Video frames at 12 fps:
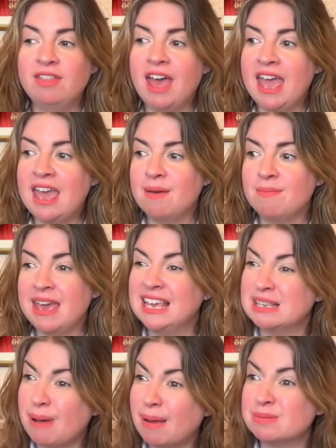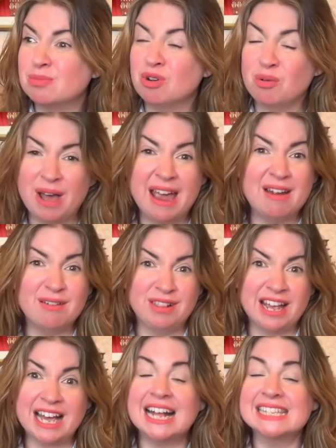They make us perhaps more aware
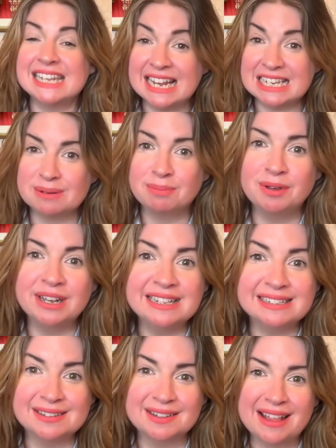of like our tender points,